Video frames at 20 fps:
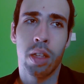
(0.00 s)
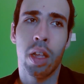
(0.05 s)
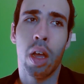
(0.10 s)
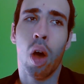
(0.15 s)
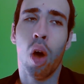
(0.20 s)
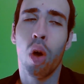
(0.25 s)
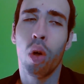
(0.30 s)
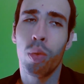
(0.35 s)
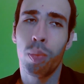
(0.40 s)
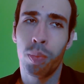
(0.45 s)
The
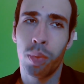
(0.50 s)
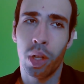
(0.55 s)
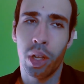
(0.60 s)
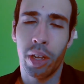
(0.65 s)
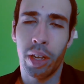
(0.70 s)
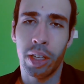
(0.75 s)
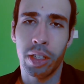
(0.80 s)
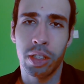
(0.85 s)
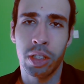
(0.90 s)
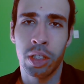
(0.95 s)
whole
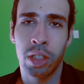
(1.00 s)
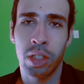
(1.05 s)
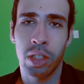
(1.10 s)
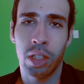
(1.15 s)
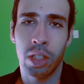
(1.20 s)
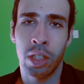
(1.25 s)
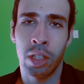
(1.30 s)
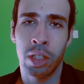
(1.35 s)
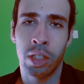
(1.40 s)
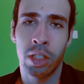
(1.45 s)
place
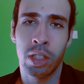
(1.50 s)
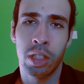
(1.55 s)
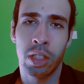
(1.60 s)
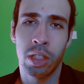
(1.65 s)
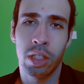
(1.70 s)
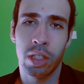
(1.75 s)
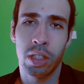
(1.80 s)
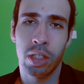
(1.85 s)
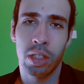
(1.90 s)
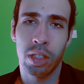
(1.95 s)

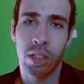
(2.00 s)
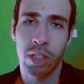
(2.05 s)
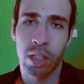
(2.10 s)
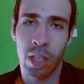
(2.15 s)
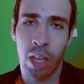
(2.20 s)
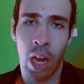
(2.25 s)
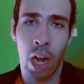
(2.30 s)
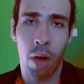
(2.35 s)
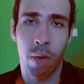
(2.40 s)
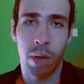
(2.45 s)
is
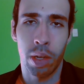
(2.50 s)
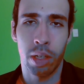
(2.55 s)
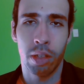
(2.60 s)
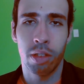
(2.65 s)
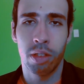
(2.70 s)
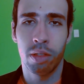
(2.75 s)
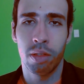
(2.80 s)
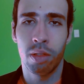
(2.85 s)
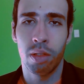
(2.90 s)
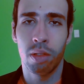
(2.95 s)

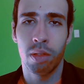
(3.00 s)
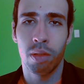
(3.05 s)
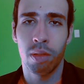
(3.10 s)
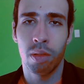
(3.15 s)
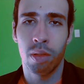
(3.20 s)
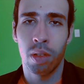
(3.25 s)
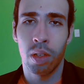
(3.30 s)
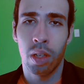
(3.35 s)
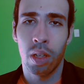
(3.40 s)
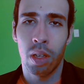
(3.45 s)
scary,
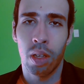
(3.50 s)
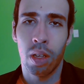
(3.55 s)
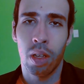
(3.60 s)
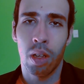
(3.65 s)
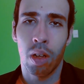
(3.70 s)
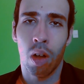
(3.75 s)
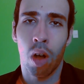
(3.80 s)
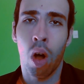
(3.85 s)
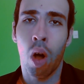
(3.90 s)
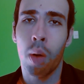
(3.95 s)

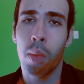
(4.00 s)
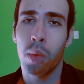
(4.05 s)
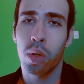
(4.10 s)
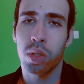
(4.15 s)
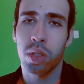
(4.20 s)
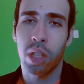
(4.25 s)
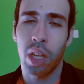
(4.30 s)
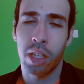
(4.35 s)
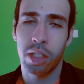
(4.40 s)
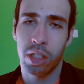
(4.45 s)

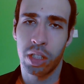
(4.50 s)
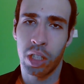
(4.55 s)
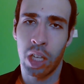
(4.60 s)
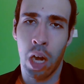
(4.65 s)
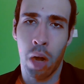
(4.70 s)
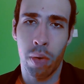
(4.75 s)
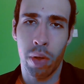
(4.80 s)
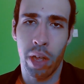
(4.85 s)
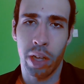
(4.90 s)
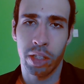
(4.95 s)
almost as
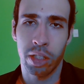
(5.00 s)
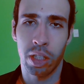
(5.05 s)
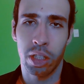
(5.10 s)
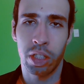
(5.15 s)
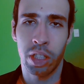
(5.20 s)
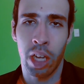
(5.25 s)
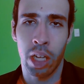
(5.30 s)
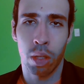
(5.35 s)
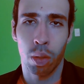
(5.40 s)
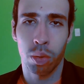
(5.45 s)
scary as the
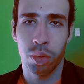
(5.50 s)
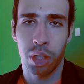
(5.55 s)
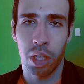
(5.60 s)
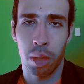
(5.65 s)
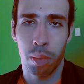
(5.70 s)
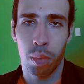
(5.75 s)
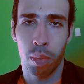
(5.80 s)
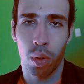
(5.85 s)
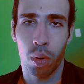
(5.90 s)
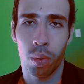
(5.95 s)
Shadow
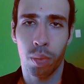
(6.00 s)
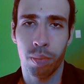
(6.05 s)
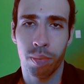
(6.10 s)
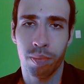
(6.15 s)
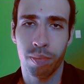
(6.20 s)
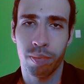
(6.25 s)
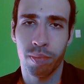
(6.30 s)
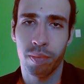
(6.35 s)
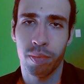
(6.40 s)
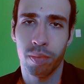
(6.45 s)
Temple,
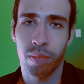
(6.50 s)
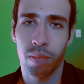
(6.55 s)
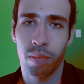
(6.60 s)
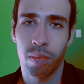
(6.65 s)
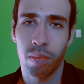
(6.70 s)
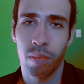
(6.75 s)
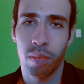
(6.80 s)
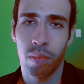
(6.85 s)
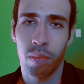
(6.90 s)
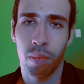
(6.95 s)

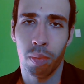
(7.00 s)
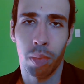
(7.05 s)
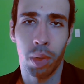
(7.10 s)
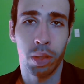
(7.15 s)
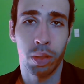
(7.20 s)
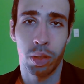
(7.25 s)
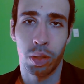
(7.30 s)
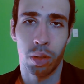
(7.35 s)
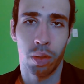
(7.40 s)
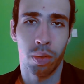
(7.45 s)

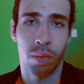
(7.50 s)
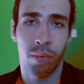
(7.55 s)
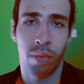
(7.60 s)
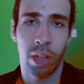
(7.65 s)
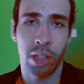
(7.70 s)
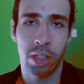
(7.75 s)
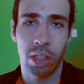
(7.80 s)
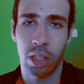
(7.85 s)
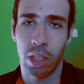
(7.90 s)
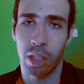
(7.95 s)
but you're
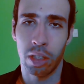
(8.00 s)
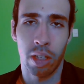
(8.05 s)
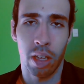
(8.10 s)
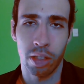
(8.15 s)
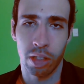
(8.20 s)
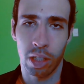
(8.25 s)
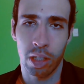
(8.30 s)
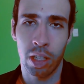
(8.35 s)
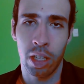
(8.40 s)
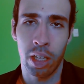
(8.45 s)
facing it
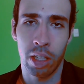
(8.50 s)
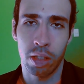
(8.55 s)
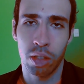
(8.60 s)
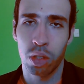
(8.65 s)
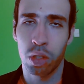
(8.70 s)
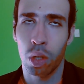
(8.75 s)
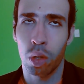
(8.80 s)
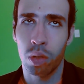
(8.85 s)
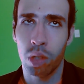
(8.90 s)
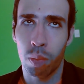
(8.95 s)
as a kid,
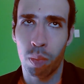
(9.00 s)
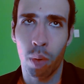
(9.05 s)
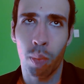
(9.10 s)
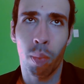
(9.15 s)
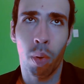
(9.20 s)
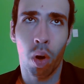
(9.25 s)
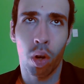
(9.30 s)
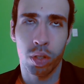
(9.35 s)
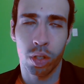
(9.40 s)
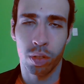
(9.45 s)
so the
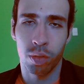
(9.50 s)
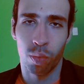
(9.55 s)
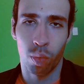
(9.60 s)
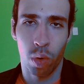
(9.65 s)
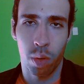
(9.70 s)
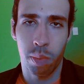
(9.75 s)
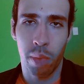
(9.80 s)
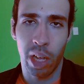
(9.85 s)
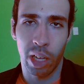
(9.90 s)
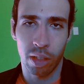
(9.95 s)
proportion
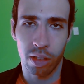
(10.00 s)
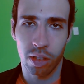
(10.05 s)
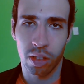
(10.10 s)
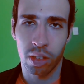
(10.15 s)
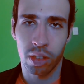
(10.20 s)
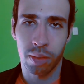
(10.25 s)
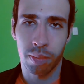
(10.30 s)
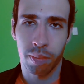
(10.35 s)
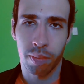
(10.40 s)
remains.